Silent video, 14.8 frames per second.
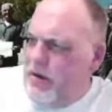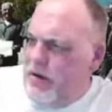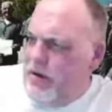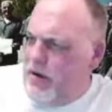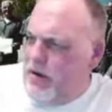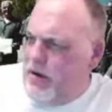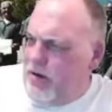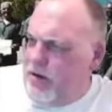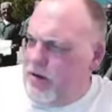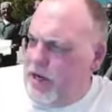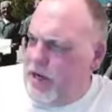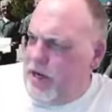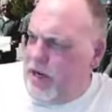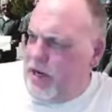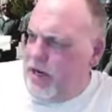
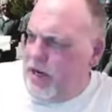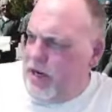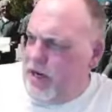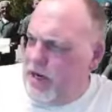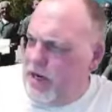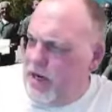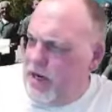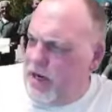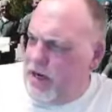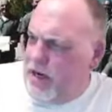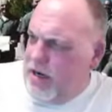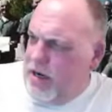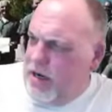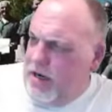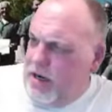Okay.
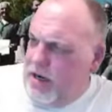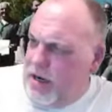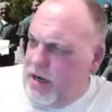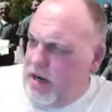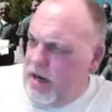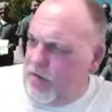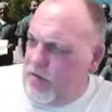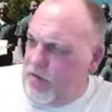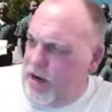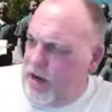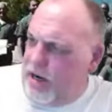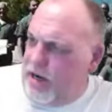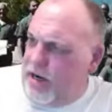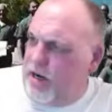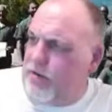How to write a
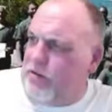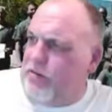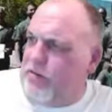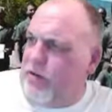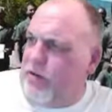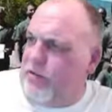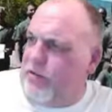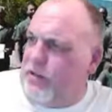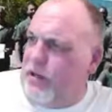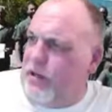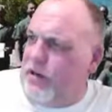character reference letter.